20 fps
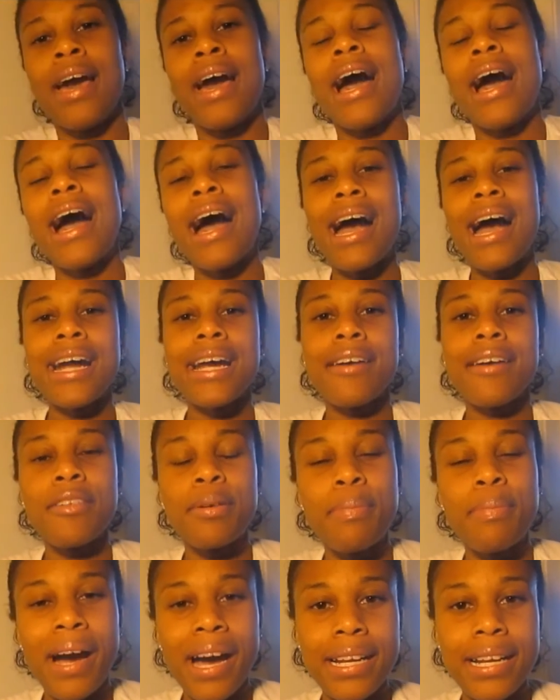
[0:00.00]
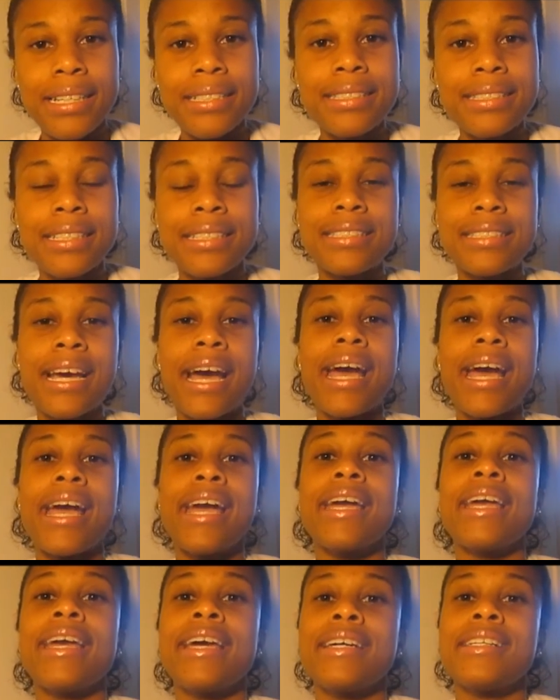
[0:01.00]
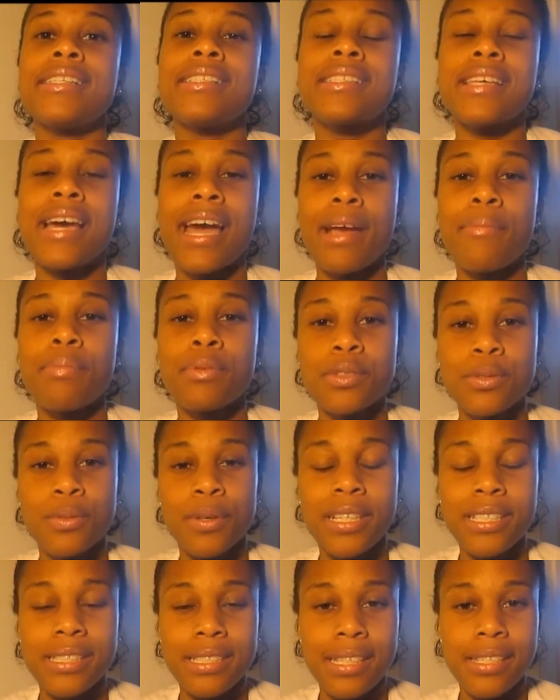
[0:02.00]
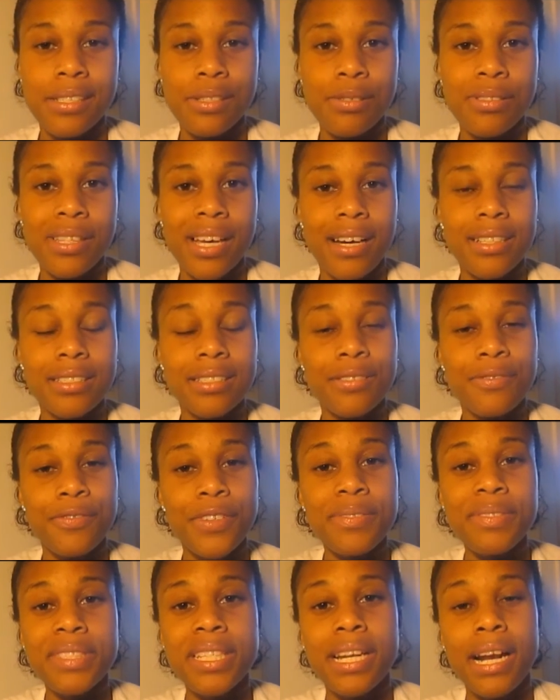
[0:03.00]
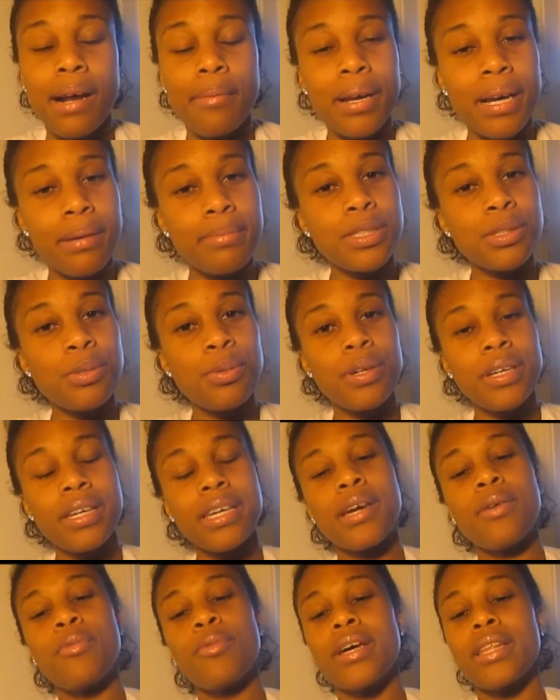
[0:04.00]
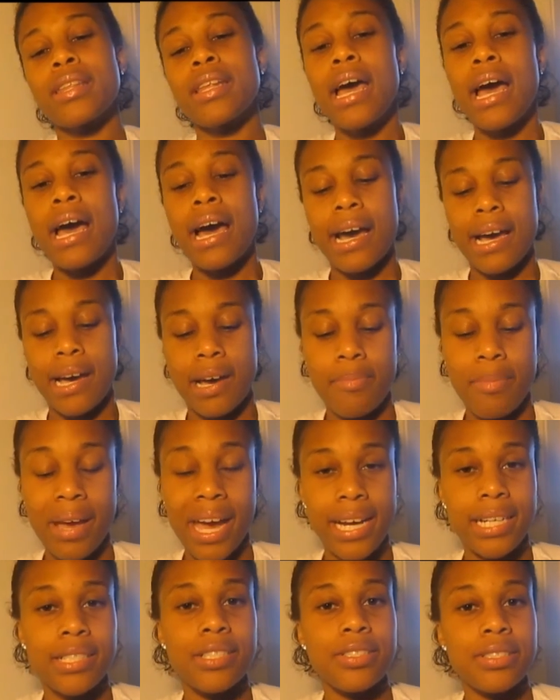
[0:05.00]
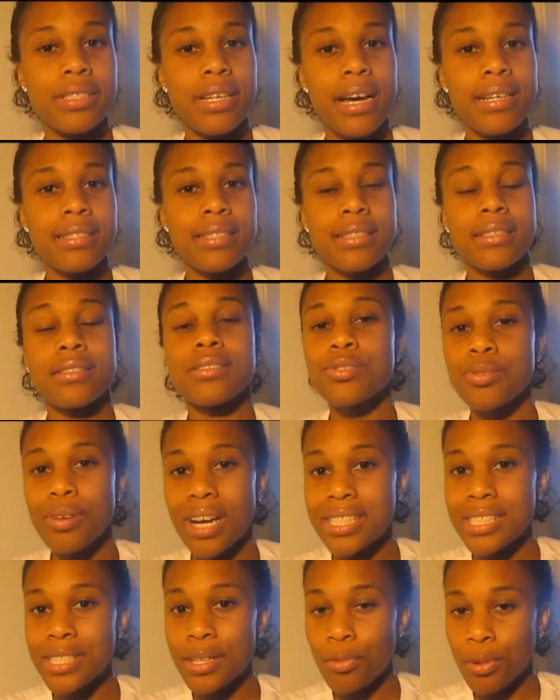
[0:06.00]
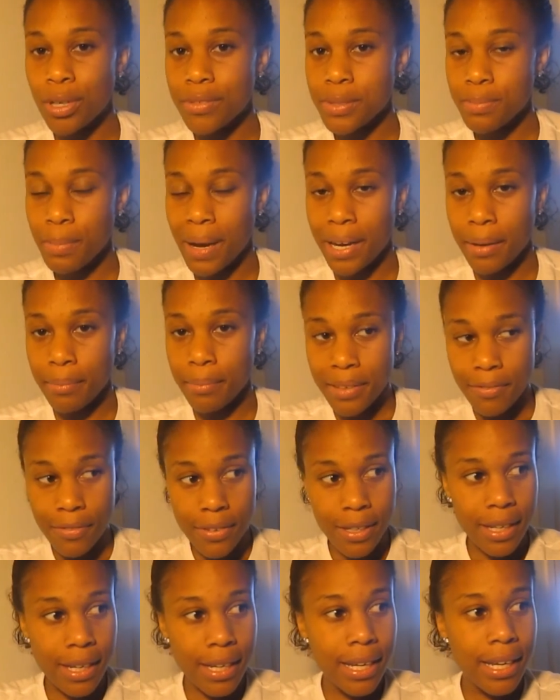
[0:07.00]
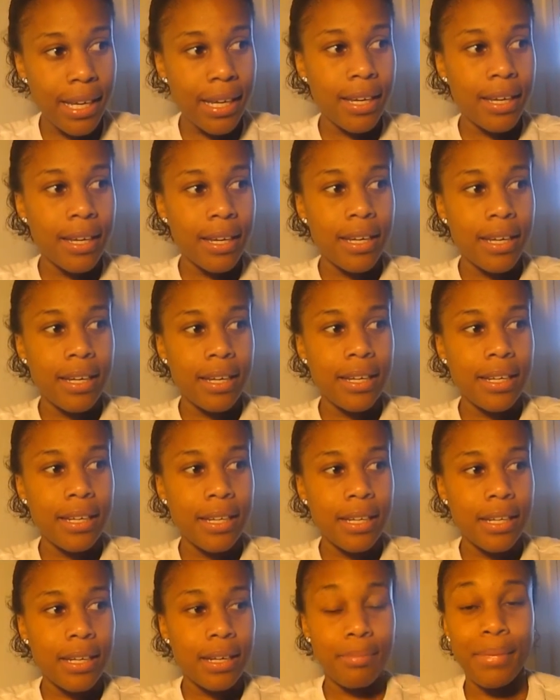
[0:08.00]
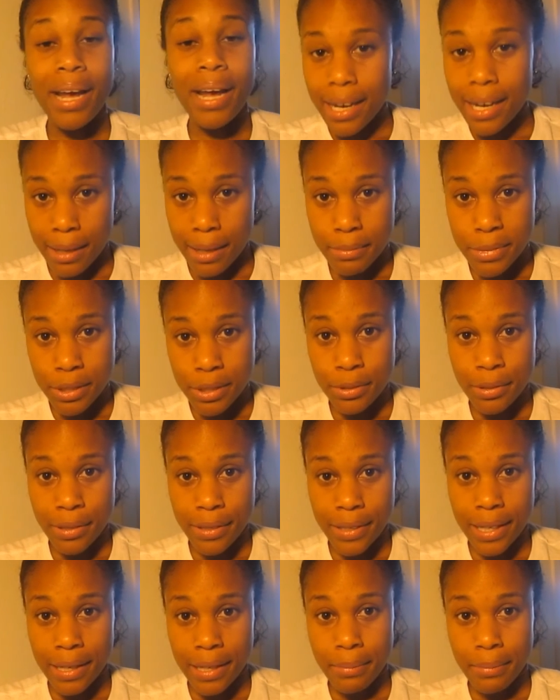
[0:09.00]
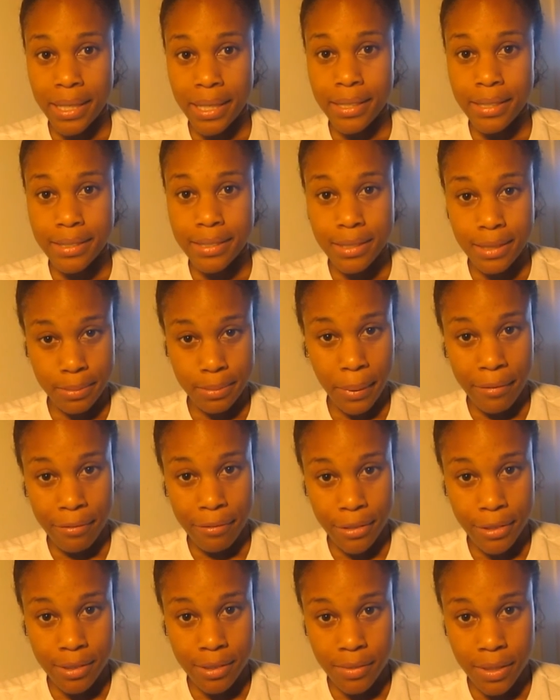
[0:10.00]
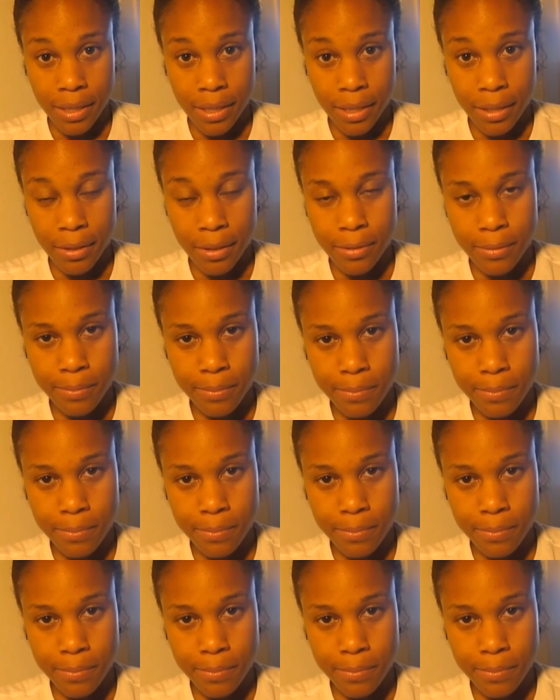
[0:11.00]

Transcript: Hi everybody, today is April 26, 2015. I'm coming to you again with exercising and stretching with Spina Bifida. I'm not coming to you again because it's my first video.